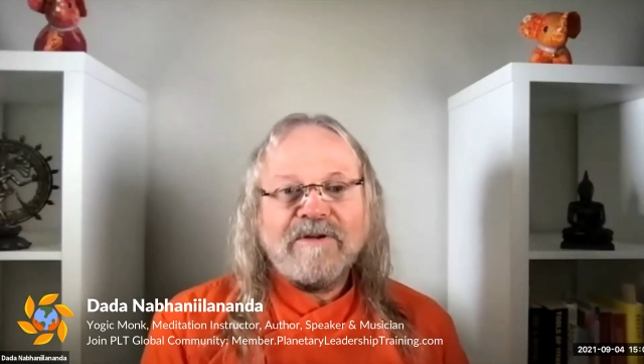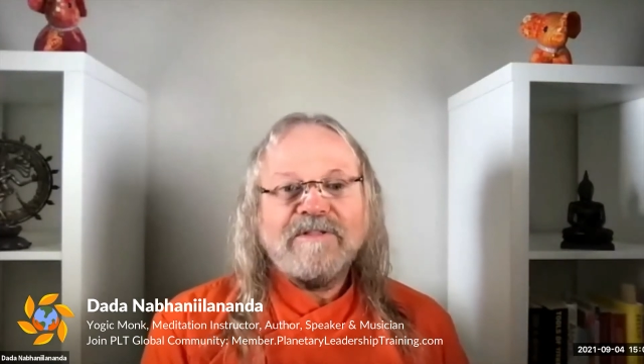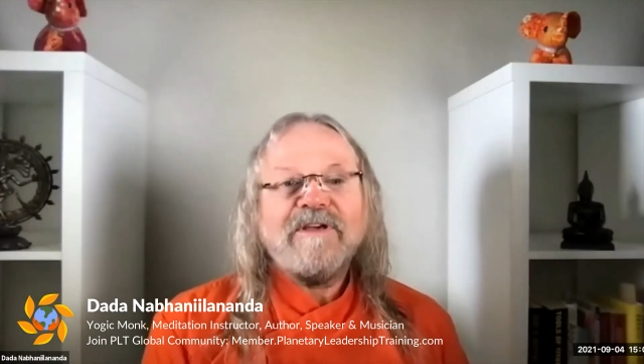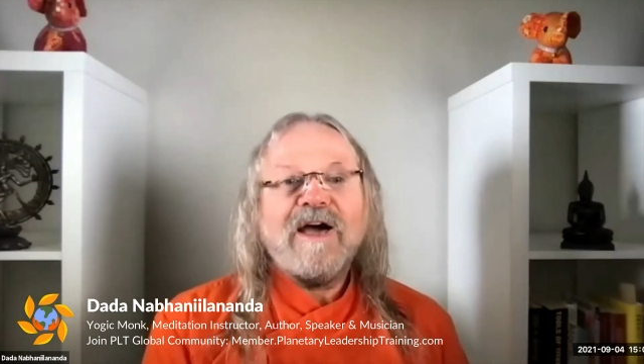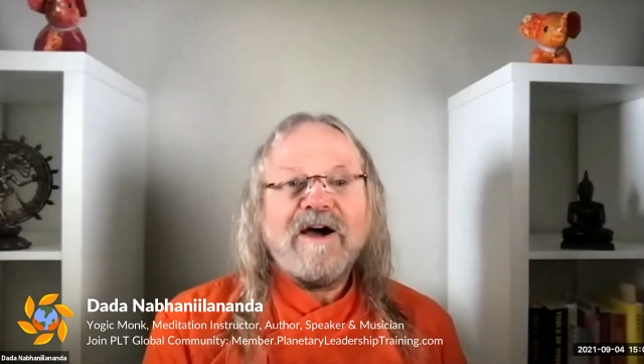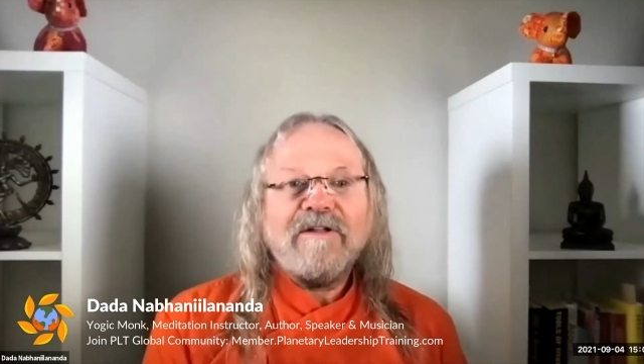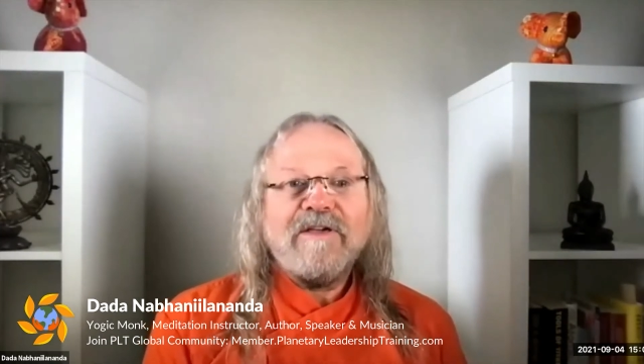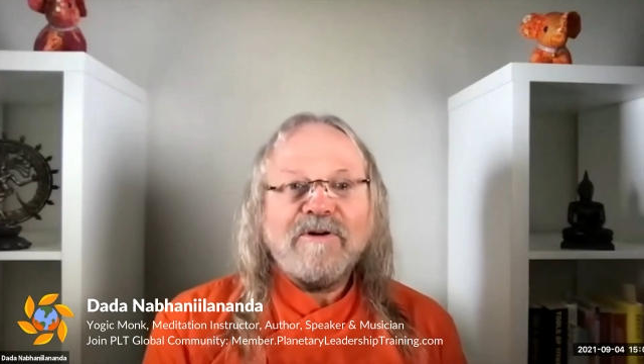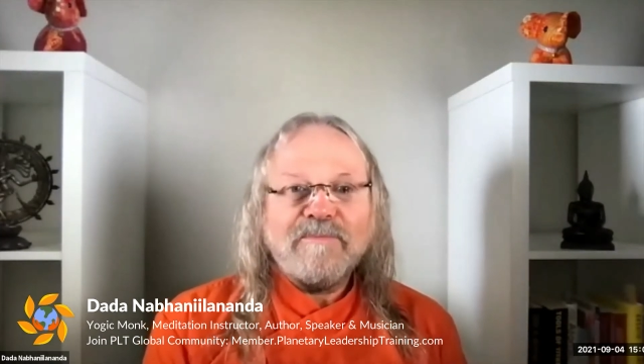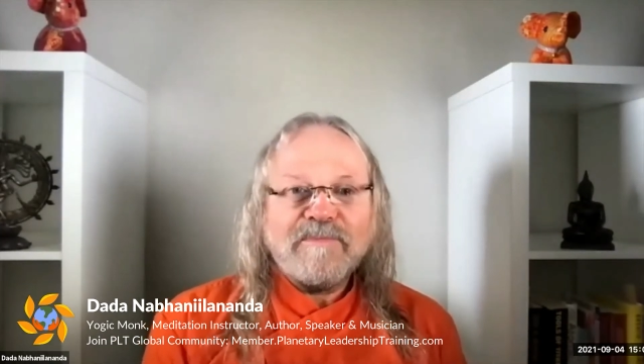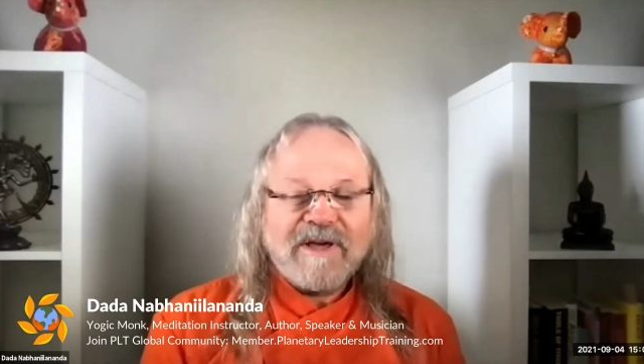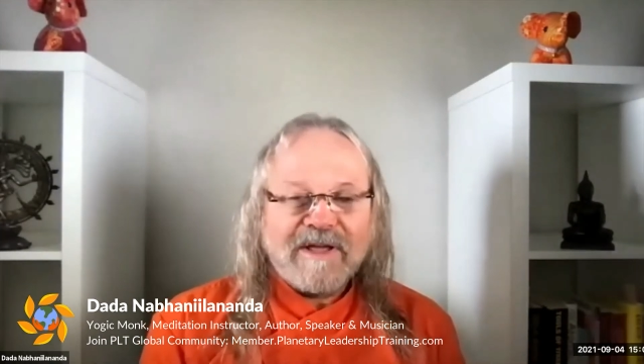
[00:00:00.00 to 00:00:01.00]
It's Hari
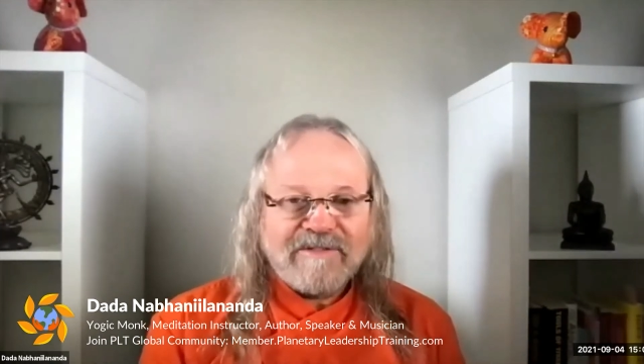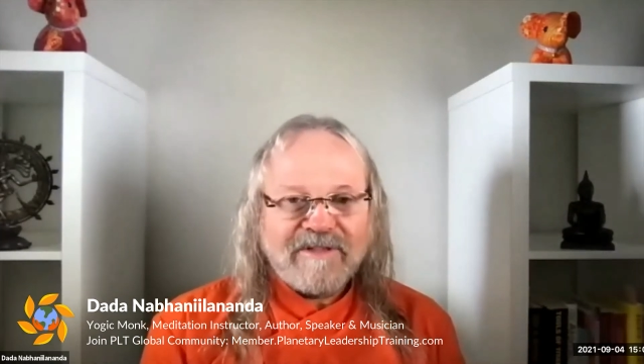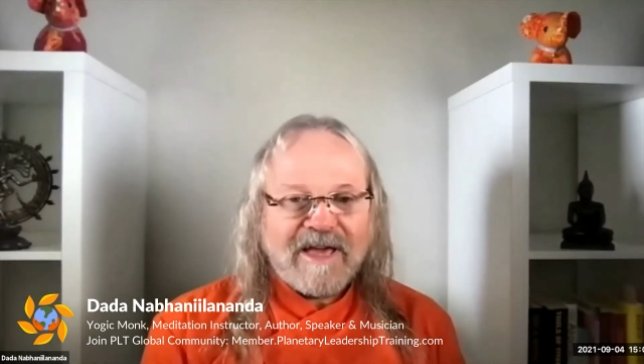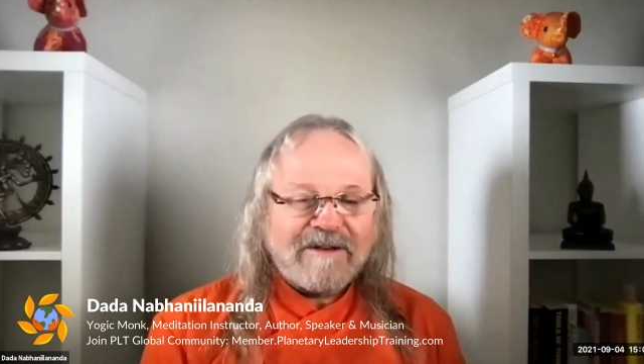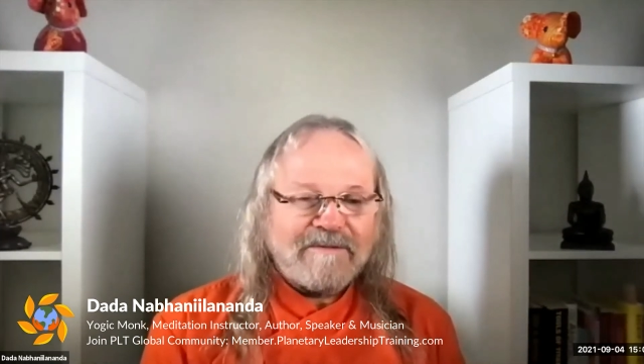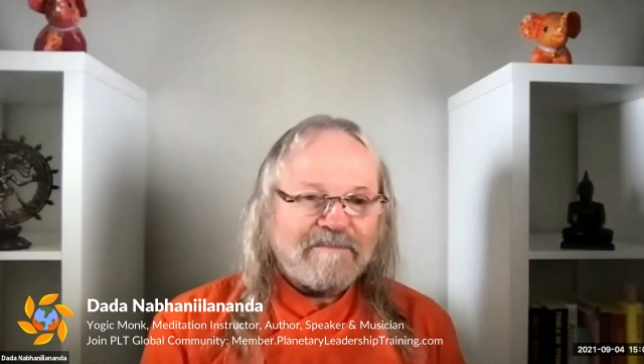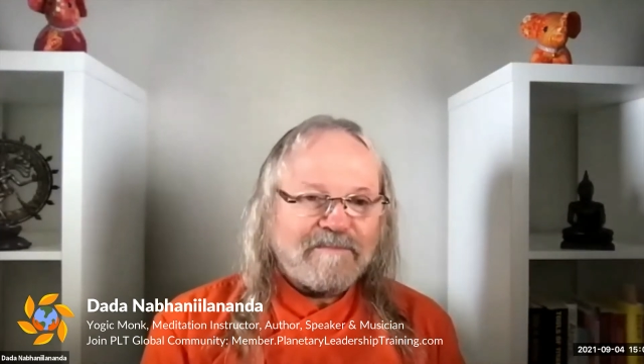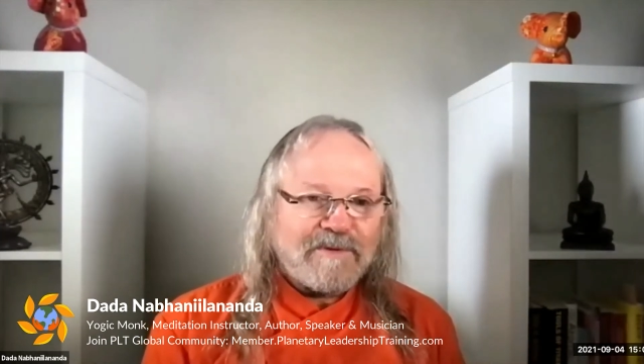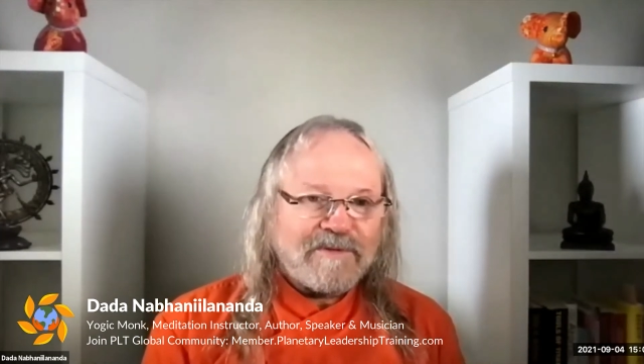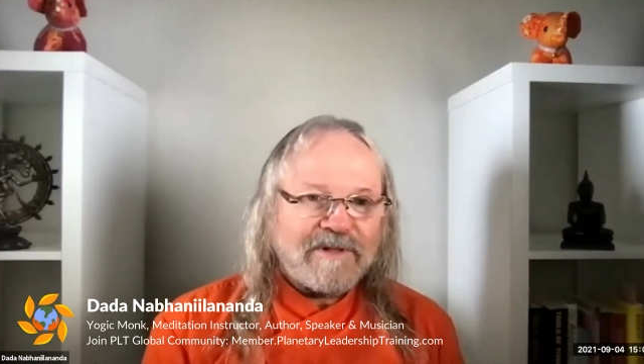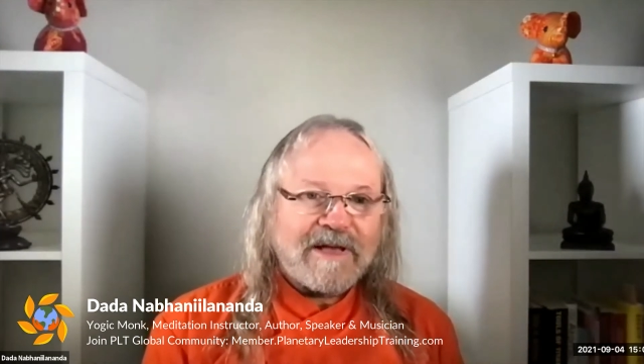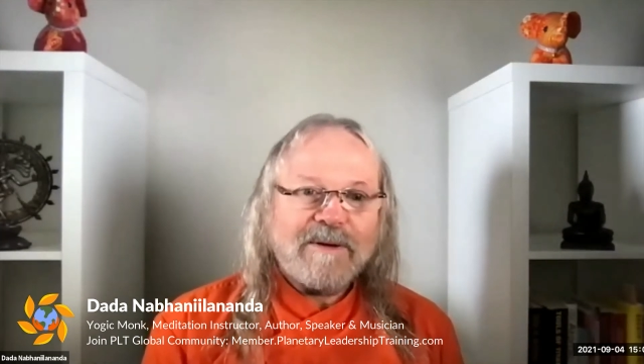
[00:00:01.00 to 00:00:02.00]
Om Tat Sat, so
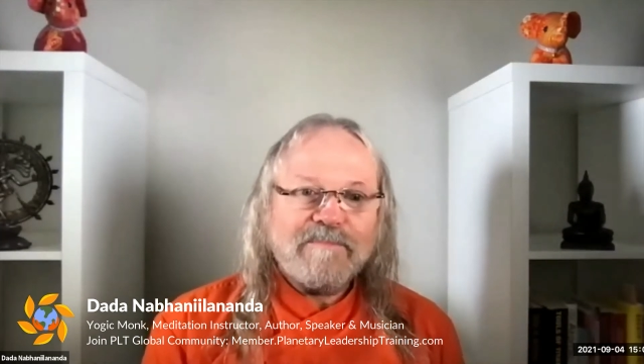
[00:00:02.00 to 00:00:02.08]
it's like a